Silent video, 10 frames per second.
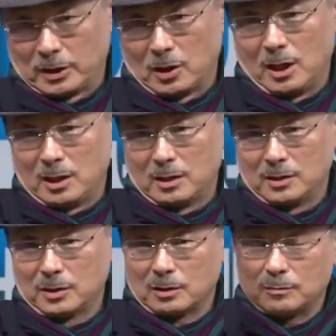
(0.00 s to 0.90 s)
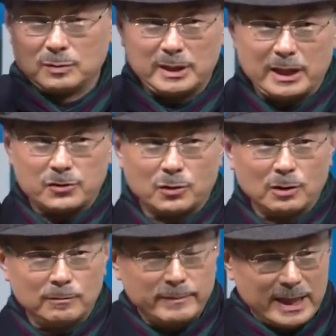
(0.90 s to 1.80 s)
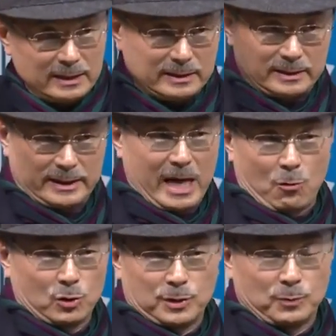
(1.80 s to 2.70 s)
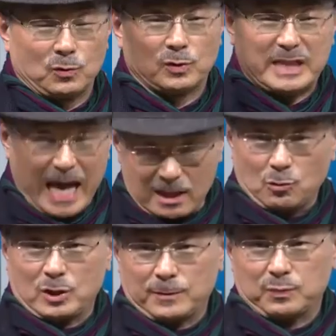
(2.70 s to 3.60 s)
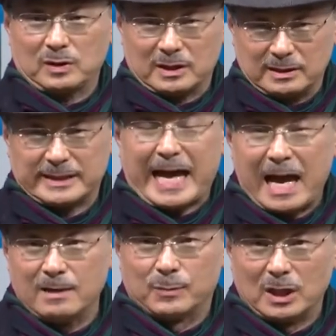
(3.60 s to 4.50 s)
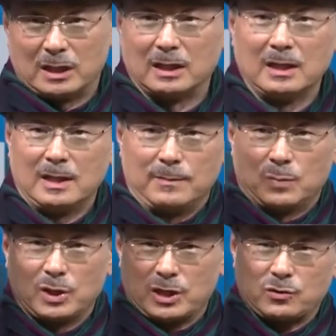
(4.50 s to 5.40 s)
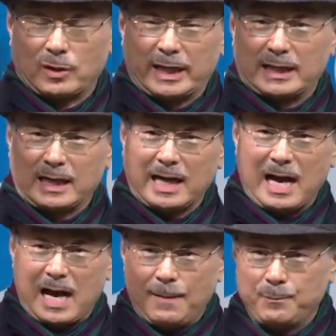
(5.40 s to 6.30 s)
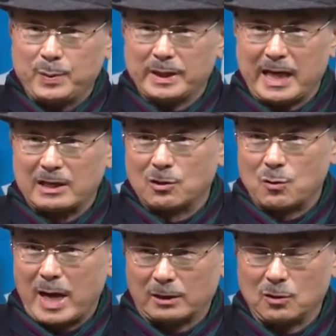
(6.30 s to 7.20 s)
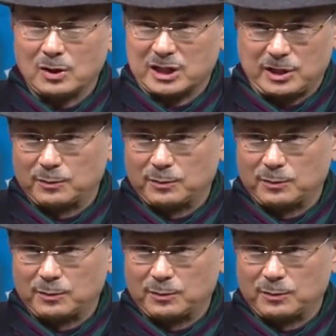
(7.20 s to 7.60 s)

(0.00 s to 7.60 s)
want to become, and the life you want to live need to become almost like a movie in your mind.